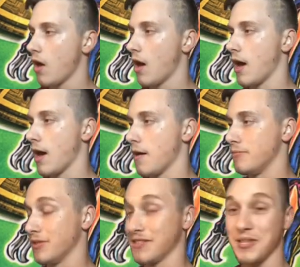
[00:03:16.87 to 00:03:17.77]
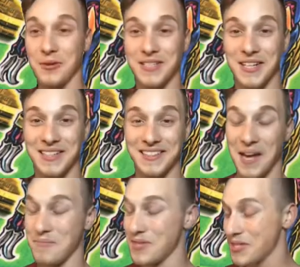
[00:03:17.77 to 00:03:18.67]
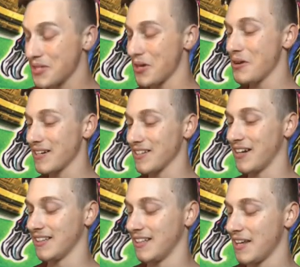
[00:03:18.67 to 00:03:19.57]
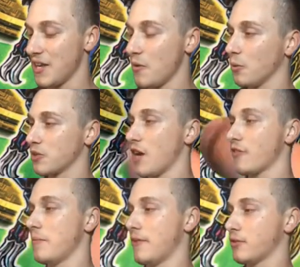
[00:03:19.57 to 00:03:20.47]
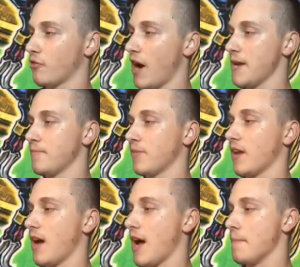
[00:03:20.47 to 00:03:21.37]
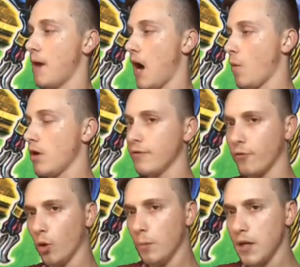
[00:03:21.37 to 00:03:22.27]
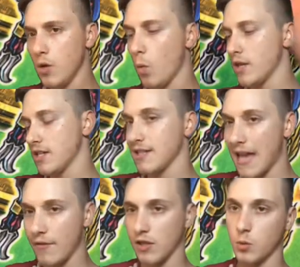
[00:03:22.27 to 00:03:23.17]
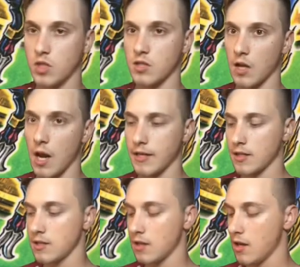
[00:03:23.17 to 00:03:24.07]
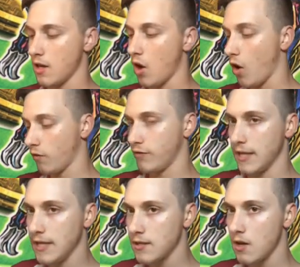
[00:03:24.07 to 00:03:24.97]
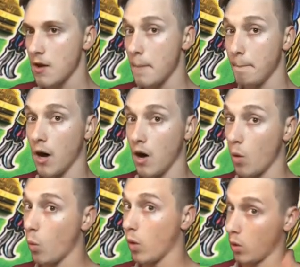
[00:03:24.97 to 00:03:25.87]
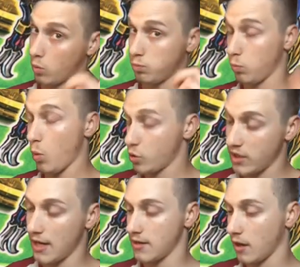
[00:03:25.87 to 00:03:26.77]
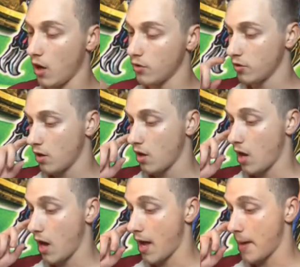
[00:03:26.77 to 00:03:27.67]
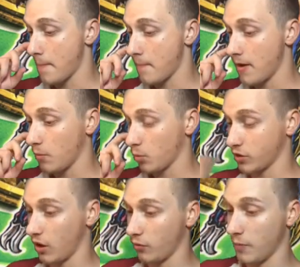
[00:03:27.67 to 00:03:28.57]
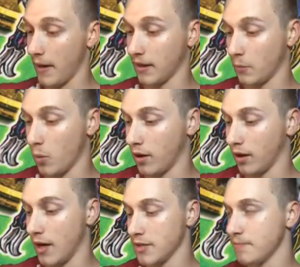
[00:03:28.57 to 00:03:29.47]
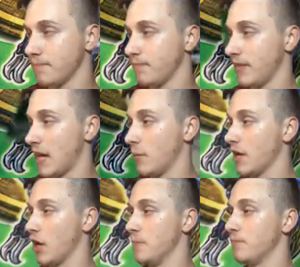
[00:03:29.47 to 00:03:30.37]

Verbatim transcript: Uh, just so excited. I'm so excited. We'll start from left to right. Um, I won't inform you which is the heaviest, which is the lightest of these, but we'll we'll see as it goes. Um, we'll start off with pack number one, guys. There we go.